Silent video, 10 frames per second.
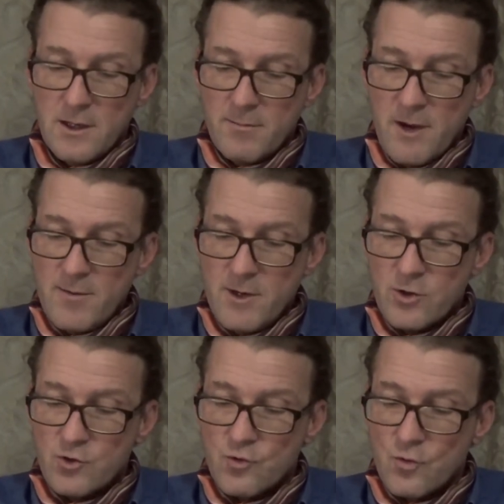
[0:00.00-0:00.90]
Maybe you
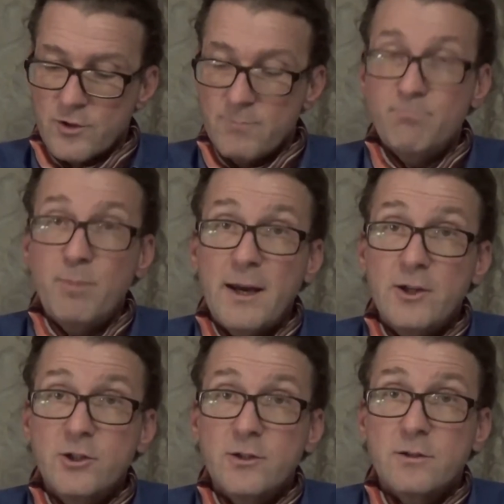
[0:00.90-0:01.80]
could draw some
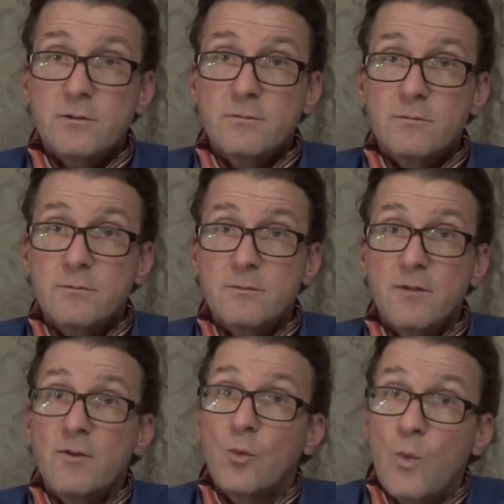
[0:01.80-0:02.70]
pictures.
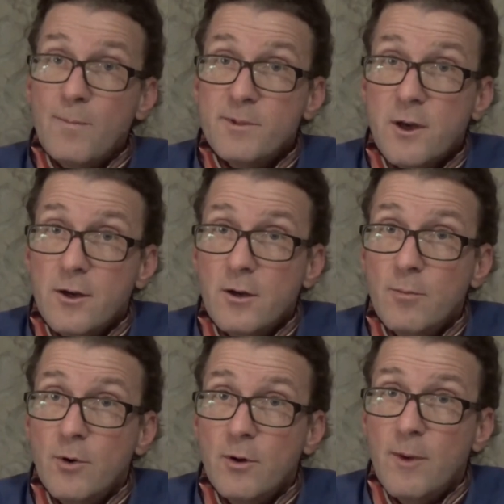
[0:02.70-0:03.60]
I've got a website you can
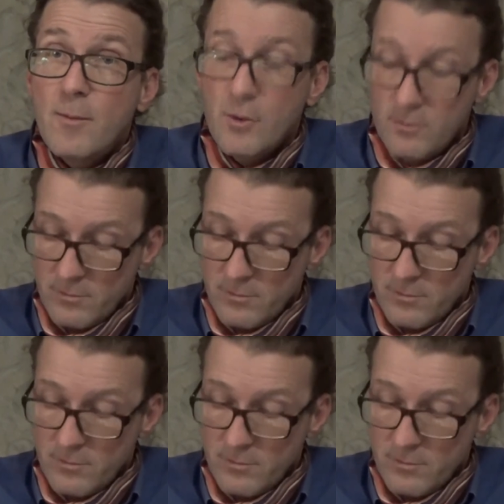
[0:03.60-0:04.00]
put them up on.